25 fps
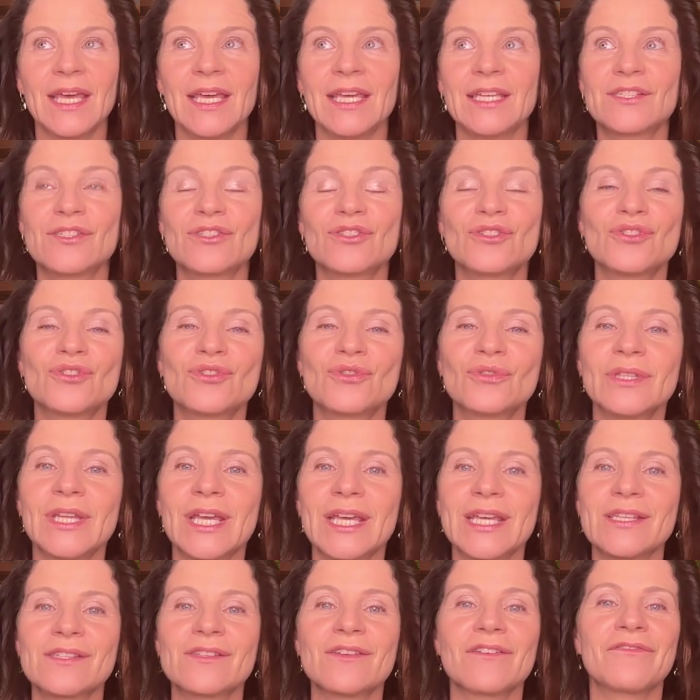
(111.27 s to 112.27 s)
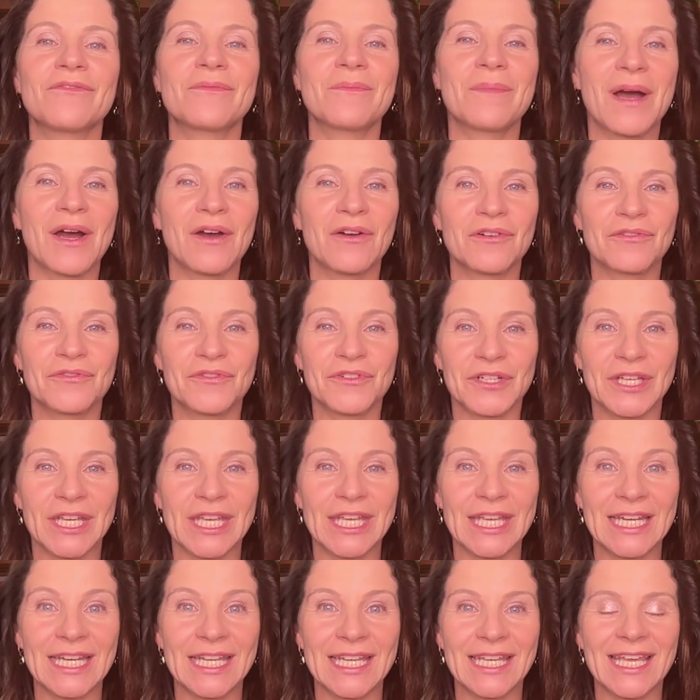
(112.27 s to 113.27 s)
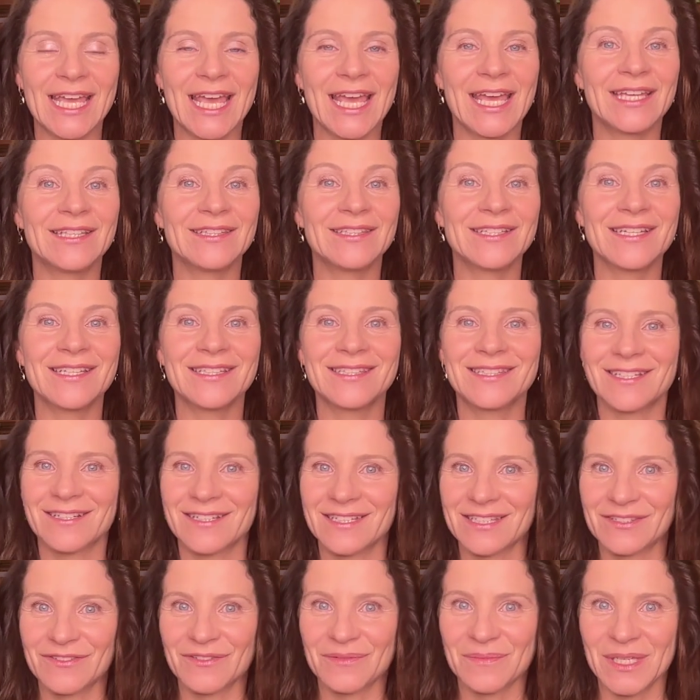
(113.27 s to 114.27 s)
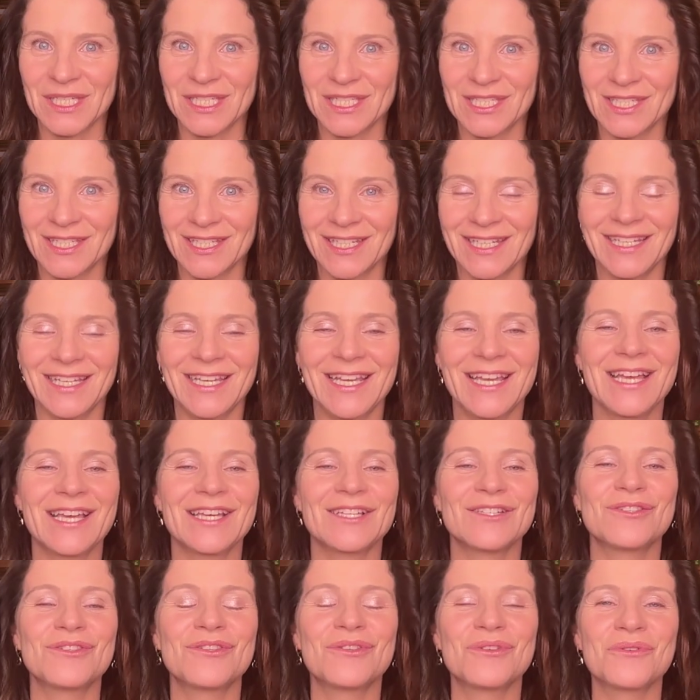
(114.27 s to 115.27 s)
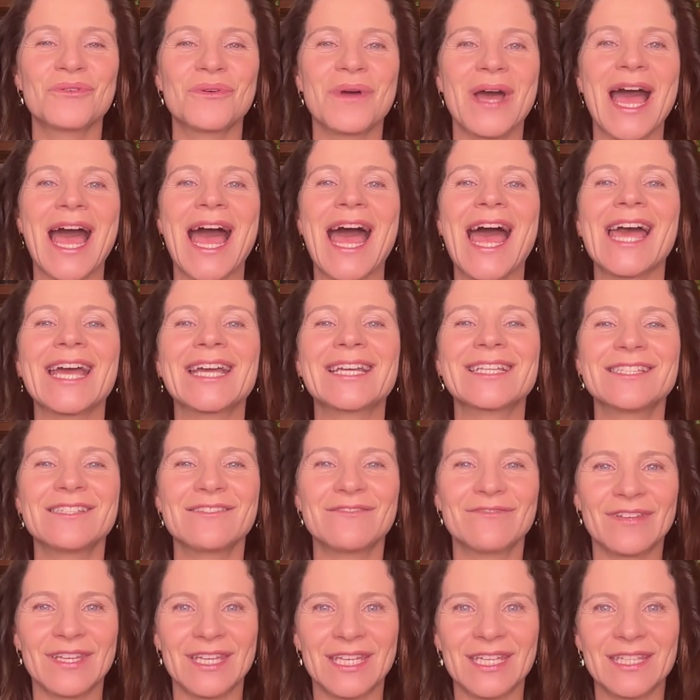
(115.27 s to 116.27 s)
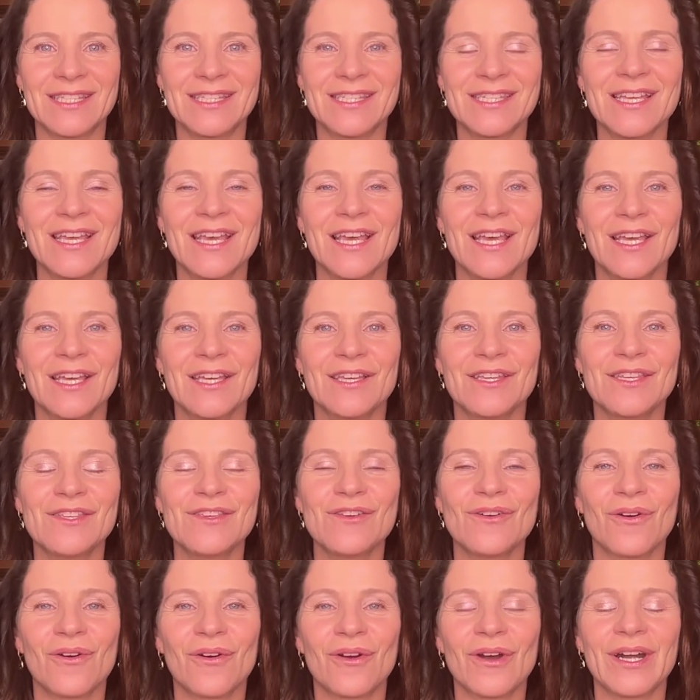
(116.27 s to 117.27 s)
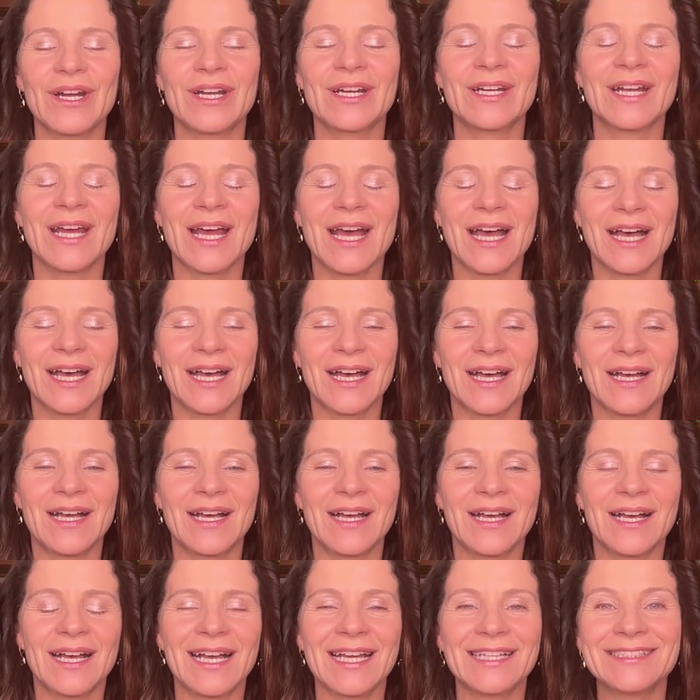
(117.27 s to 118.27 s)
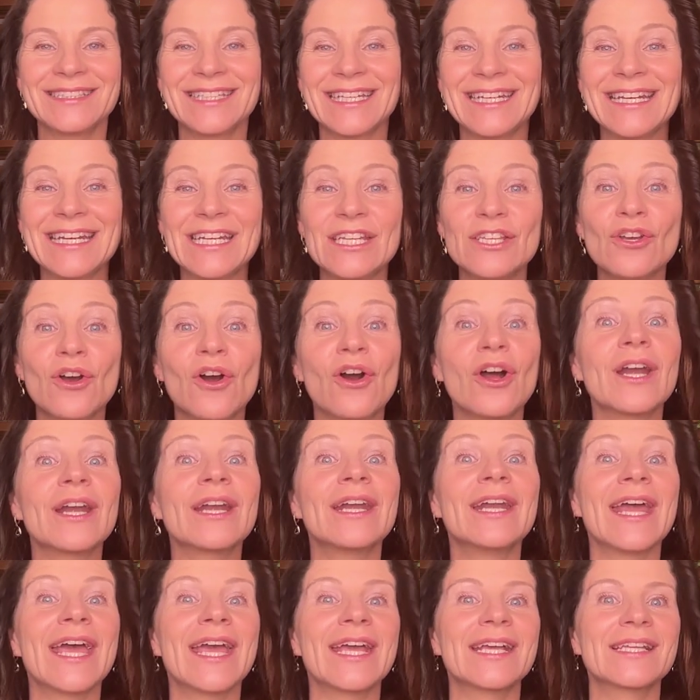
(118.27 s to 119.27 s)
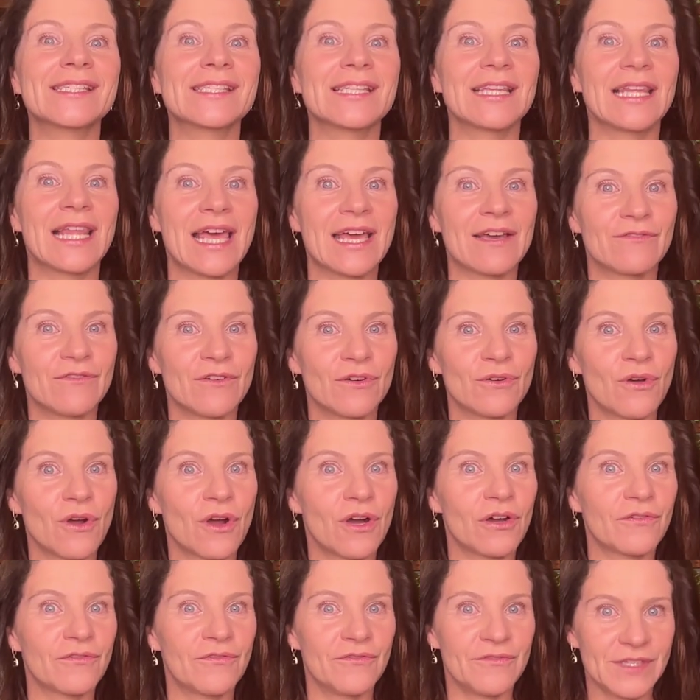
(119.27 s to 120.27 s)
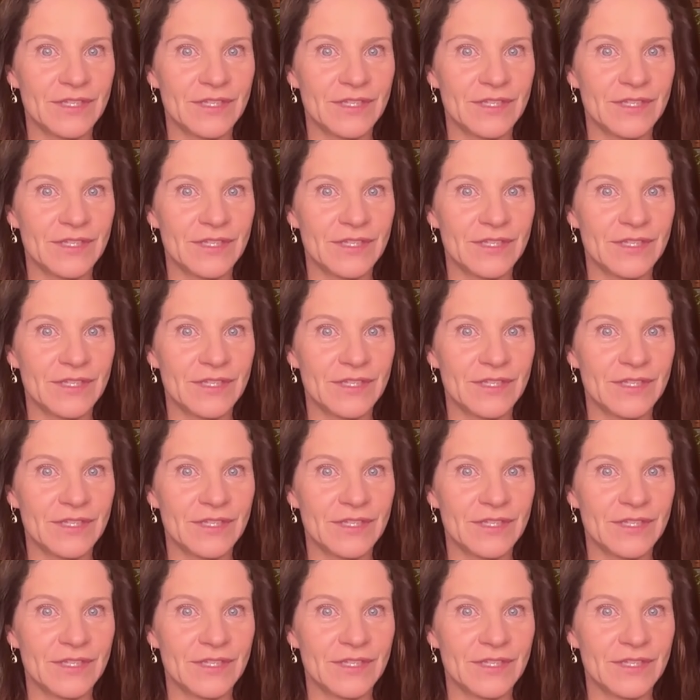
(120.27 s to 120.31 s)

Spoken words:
It's 2 days of powerful healing and transformation to activate your next level of